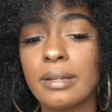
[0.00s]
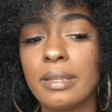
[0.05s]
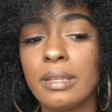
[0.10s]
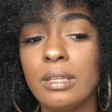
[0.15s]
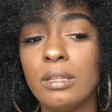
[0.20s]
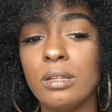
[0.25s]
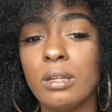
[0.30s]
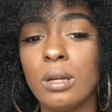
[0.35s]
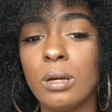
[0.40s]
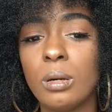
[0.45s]

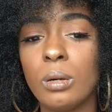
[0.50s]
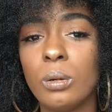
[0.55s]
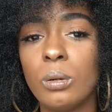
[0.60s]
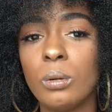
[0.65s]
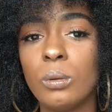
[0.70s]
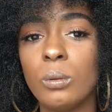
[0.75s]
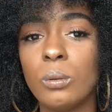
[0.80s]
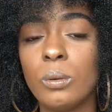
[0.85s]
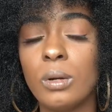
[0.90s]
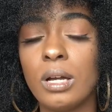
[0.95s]
you
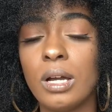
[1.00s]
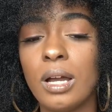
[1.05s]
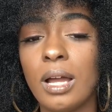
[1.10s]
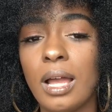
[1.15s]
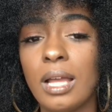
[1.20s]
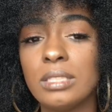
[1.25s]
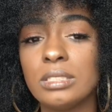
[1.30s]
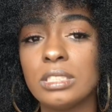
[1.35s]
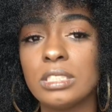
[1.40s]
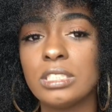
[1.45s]
know,
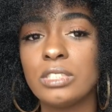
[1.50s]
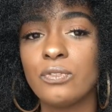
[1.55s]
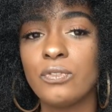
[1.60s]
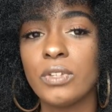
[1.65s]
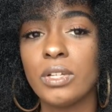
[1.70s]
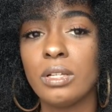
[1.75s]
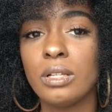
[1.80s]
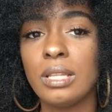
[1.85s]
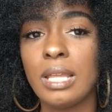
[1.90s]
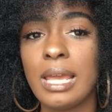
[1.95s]
I just
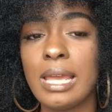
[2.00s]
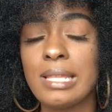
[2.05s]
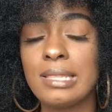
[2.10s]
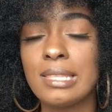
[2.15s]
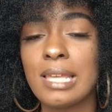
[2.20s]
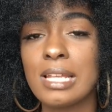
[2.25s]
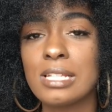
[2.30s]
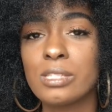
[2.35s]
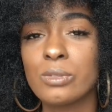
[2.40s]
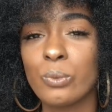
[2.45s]
feel like
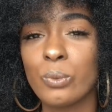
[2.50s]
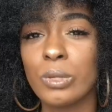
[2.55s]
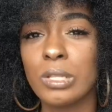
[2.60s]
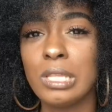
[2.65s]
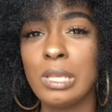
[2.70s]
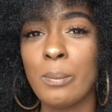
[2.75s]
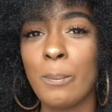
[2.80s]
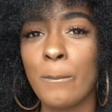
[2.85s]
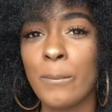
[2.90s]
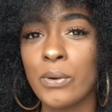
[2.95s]
that's
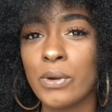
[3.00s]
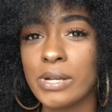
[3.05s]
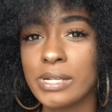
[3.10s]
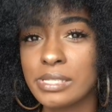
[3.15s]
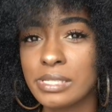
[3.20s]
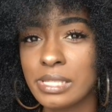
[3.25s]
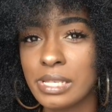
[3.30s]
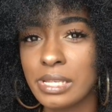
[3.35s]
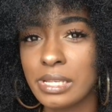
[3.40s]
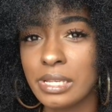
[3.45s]
really
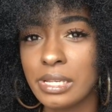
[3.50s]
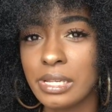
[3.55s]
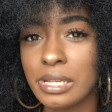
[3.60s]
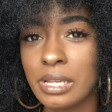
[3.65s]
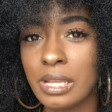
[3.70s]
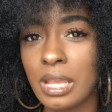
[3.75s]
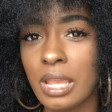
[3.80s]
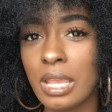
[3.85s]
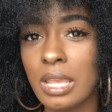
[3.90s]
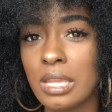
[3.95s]
pressing
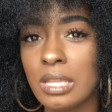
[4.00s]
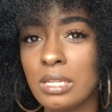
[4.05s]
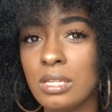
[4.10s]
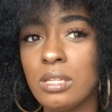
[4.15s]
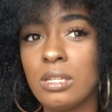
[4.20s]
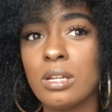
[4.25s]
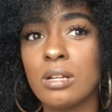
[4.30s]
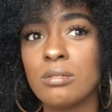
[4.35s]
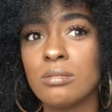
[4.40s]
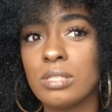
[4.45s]
it and,
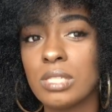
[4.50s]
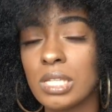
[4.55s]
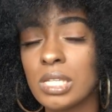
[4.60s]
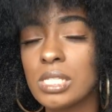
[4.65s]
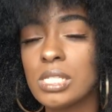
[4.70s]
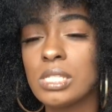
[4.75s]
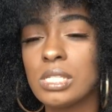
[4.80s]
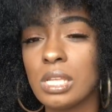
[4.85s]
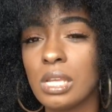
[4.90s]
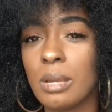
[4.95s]
you know,
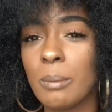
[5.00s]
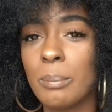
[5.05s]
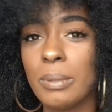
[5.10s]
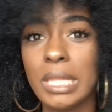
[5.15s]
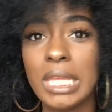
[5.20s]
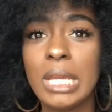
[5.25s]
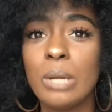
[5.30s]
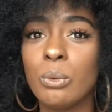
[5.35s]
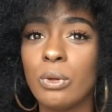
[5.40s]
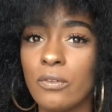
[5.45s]
testing,
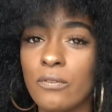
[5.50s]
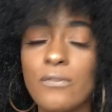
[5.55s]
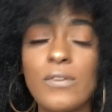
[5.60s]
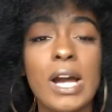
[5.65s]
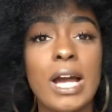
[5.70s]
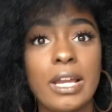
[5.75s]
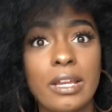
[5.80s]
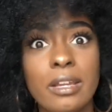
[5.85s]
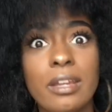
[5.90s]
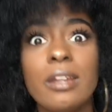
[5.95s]
playing with
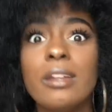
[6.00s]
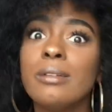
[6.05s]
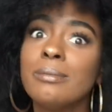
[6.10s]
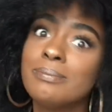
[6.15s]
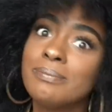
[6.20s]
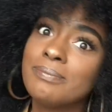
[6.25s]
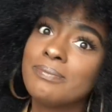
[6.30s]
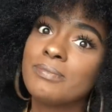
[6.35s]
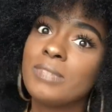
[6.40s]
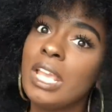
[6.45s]
fire.
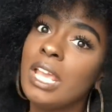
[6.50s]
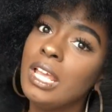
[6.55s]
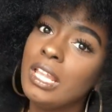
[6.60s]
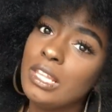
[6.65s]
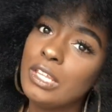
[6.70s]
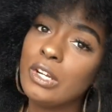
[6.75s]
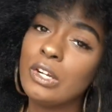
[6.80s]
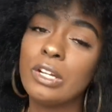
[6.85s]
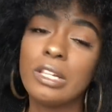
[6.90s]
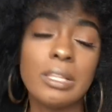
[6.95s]

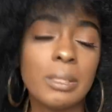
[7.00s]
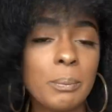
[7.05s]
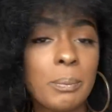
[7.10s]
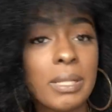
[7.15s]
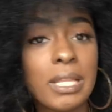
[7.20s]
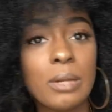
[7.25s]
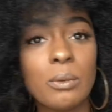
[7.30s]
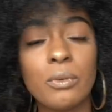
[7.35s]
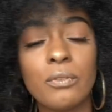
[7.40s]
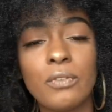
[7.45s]
Literally
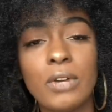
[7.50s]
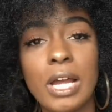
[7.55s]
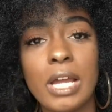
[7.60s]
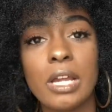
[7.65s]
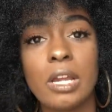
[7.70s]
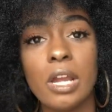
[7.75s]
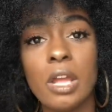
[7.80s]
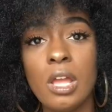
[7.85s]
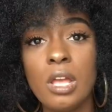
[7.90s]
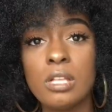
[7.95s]
playing with
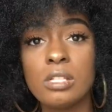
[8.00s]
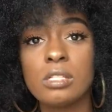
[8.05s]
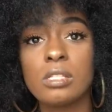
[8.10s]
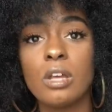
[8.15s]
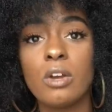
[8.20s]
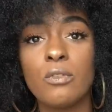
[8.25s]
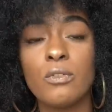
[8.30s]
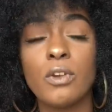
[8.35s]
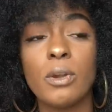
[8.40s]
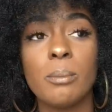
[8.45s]
fire.
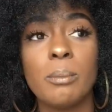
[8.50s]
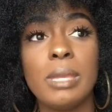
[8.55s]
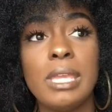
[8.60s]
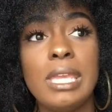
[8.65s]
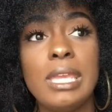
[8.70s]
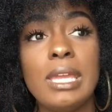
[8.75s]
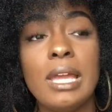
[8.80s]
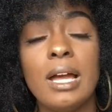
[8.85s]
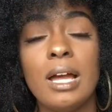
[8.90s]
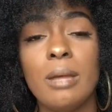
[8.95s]
So for
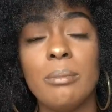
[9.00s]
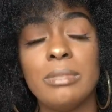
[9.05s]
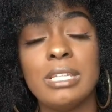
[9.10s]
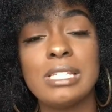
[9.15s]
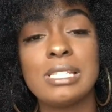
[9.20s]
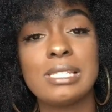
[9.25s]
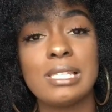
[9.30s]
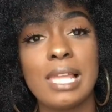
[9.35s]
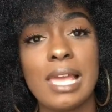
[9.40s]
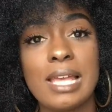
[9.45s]
me,
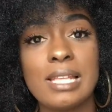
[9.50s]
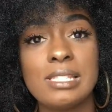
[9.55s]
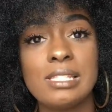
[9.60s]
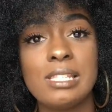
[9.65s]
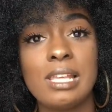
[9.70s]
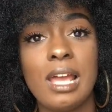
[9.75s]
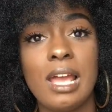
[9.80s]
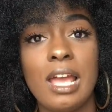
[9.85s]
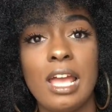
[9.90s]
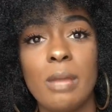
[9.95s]
this last
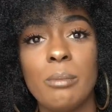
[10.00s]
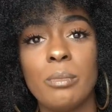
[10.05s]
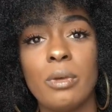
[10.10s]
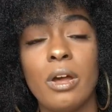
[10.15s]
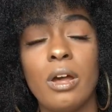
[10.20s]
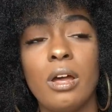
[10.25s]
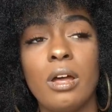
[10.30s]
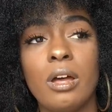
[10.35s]
time,